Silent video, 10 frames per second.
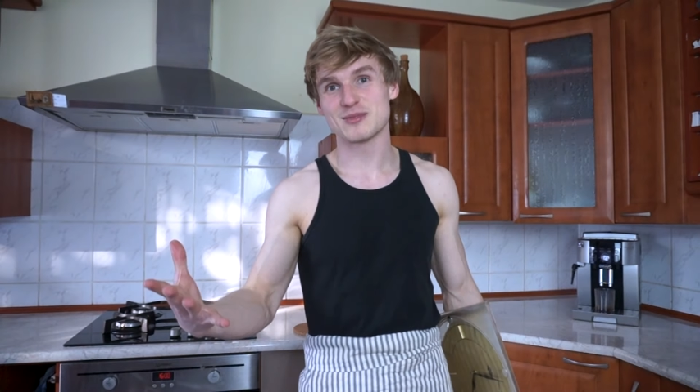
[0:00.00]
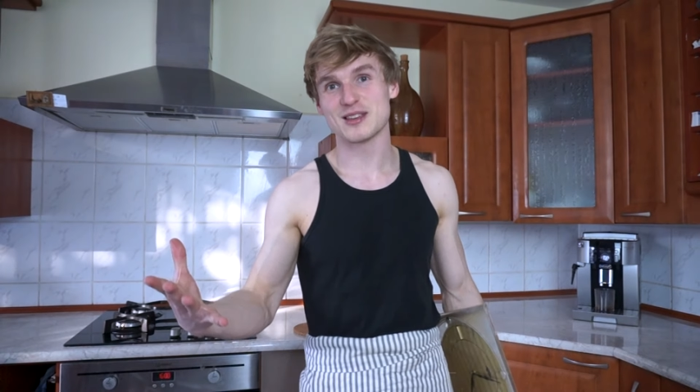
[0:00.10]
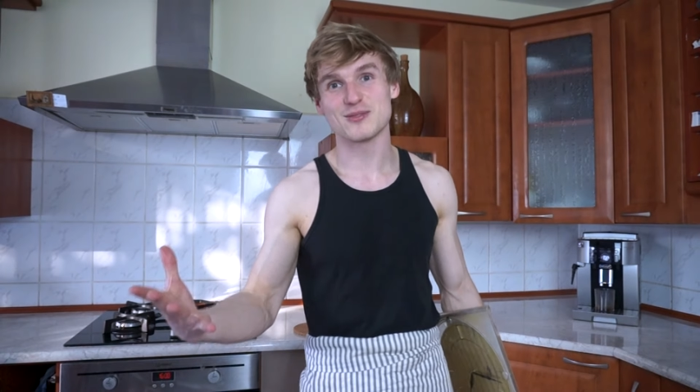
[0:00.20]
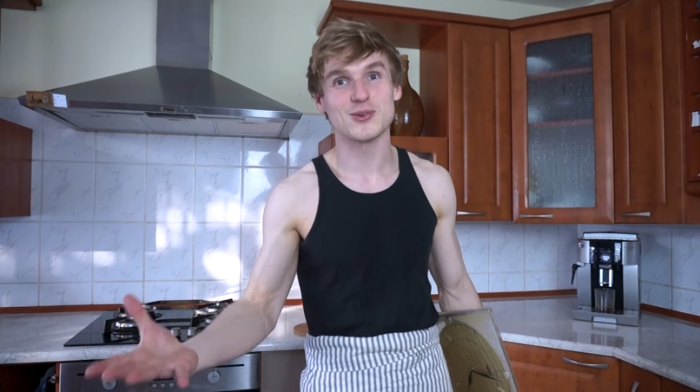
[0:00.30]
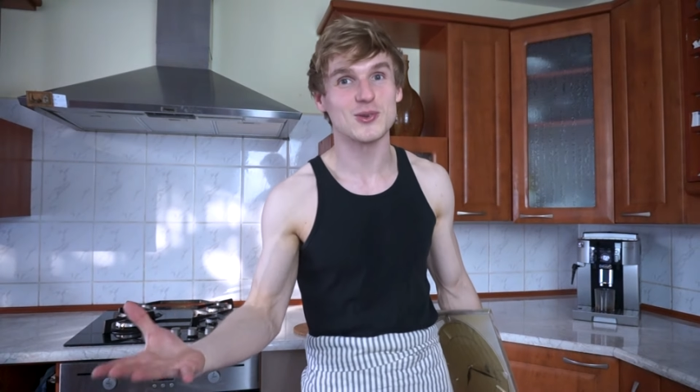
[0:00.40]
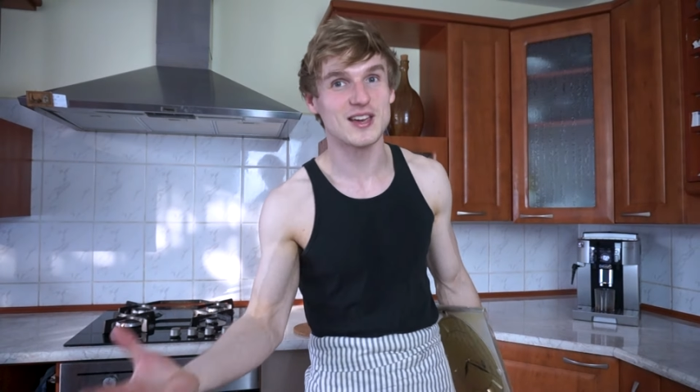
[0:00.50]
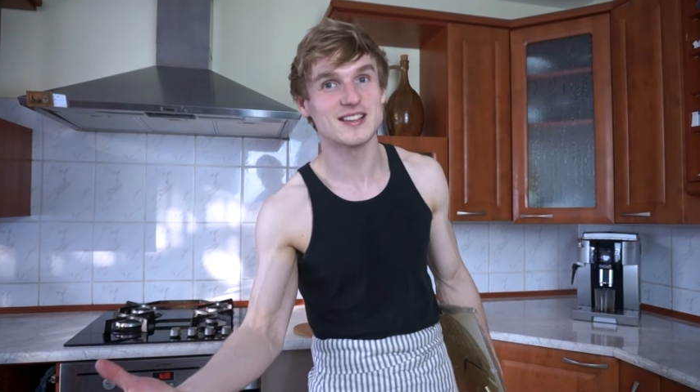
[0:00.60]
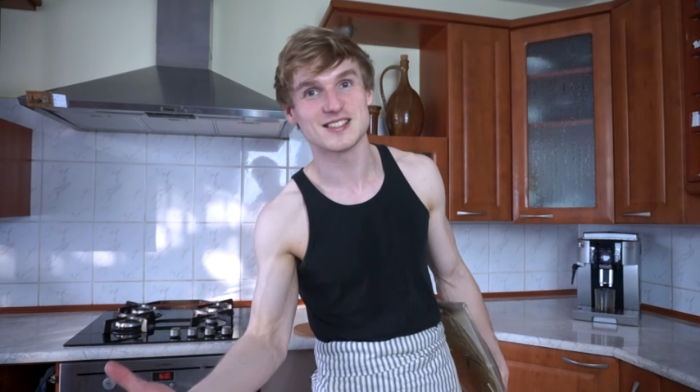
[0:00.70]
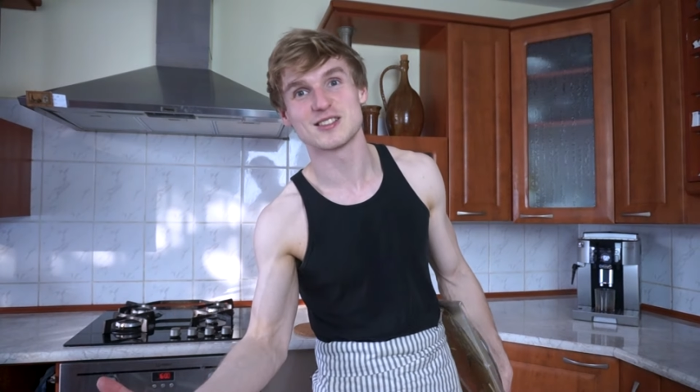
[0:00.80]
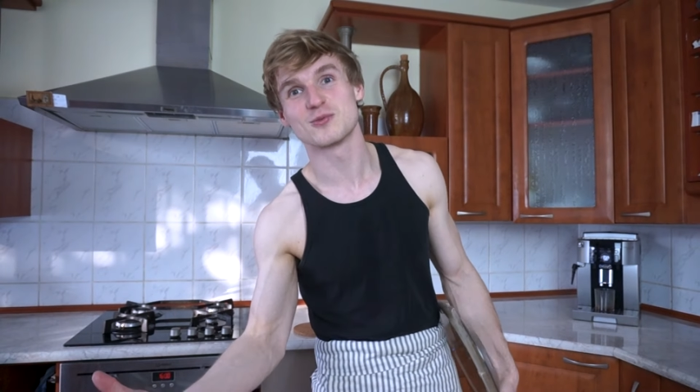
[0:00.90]
thing a few
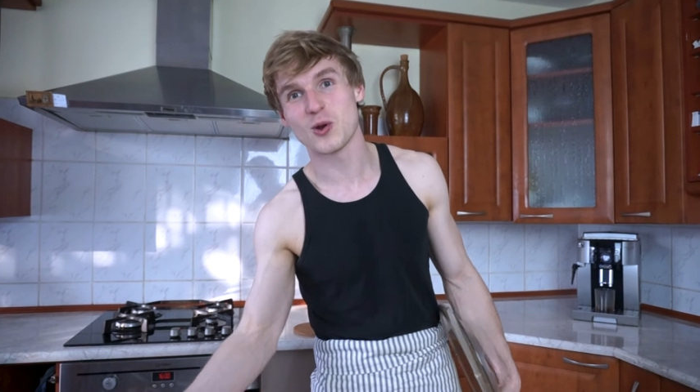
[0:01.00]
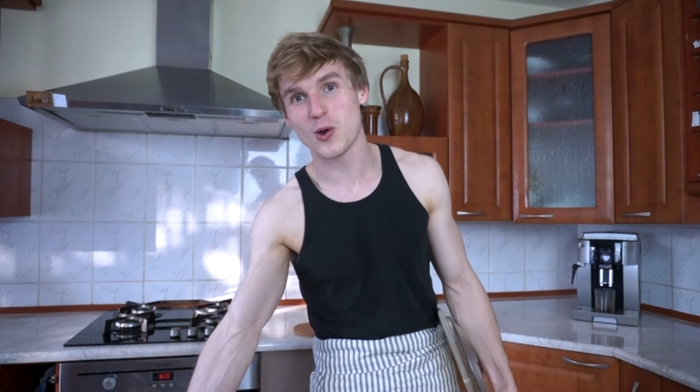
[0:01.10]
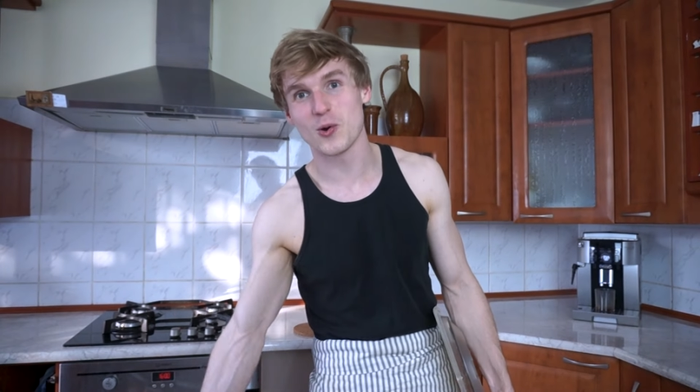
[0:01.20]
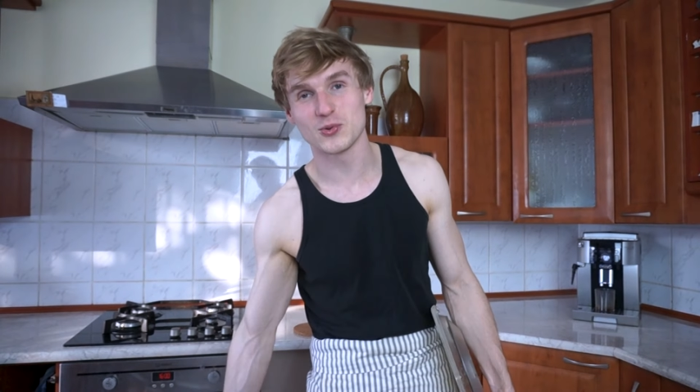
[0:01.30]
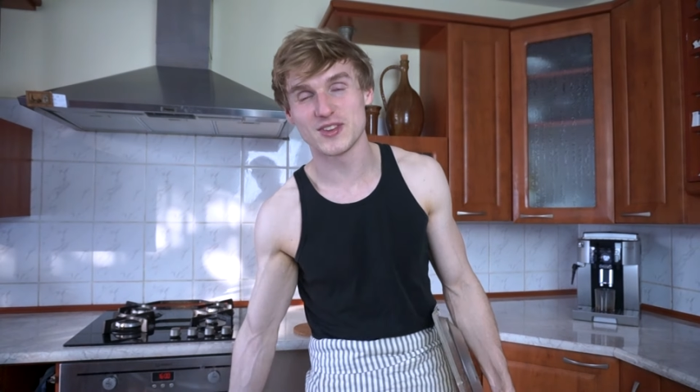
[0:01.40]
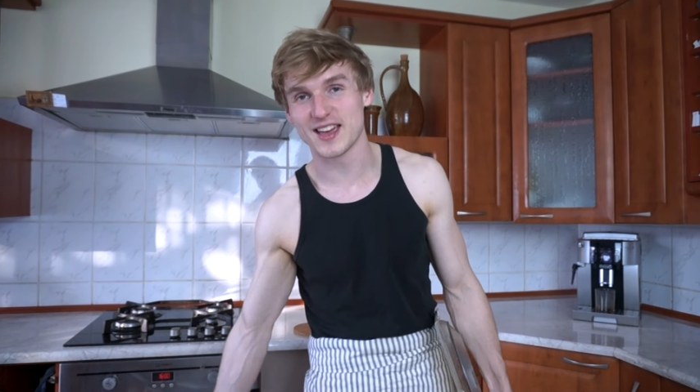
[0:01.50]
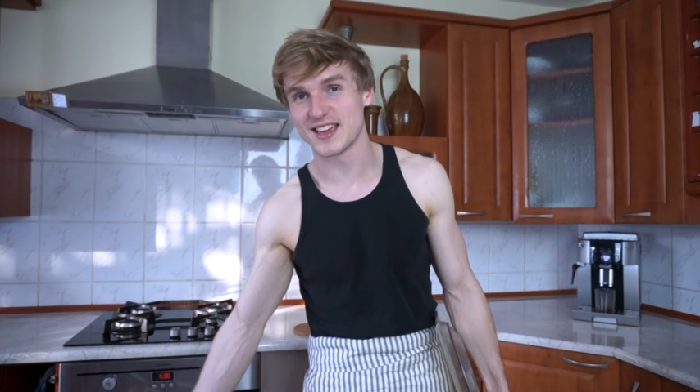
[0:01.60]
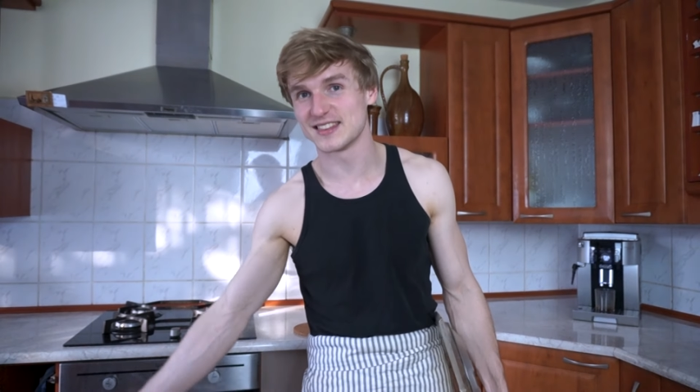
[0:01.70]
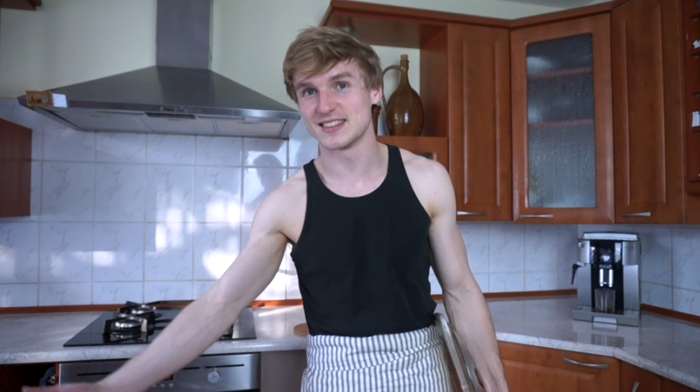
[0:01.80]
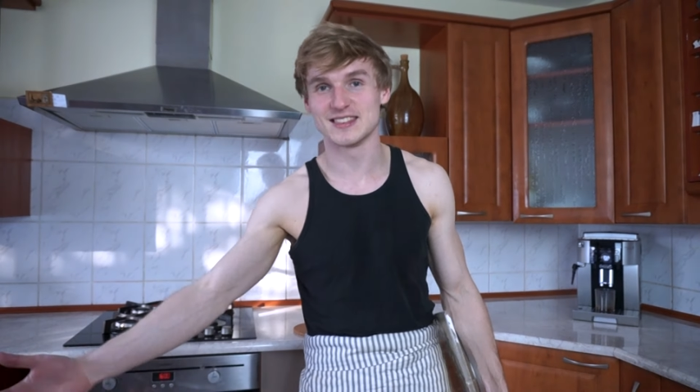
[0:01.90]
days in a row,
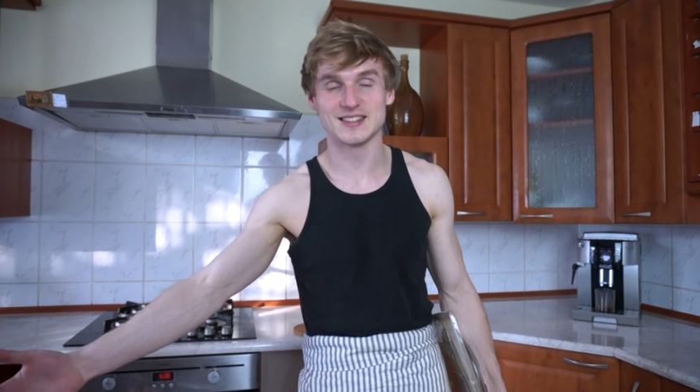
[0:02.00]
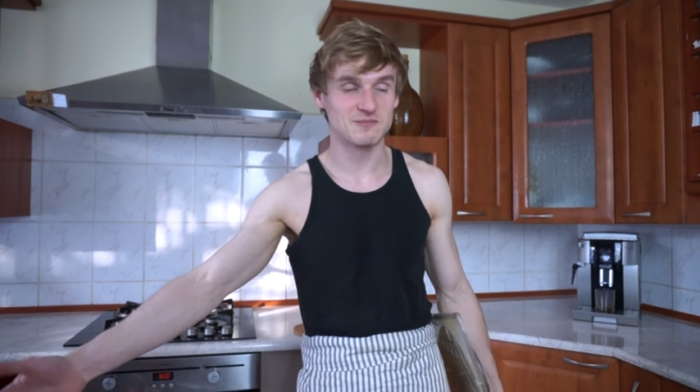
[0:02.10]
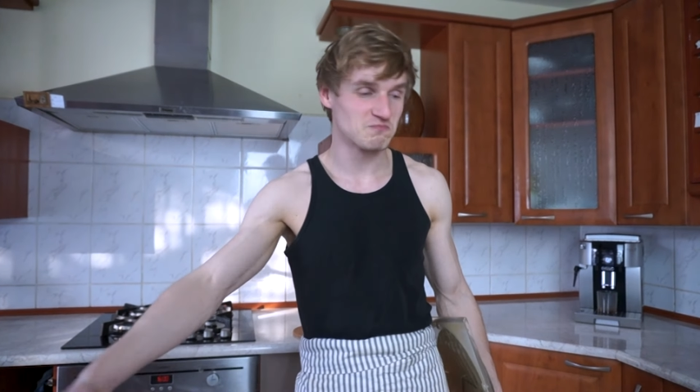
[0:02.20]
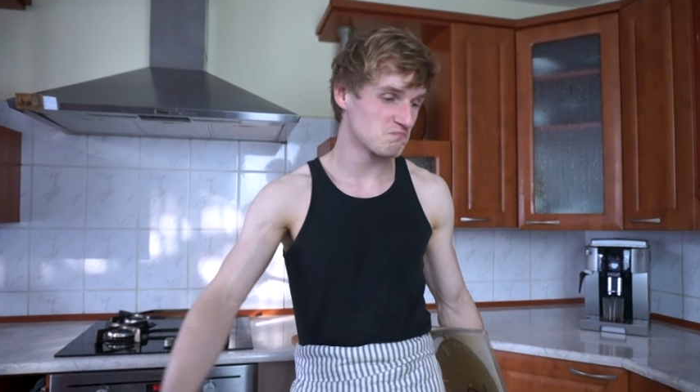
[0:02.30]
then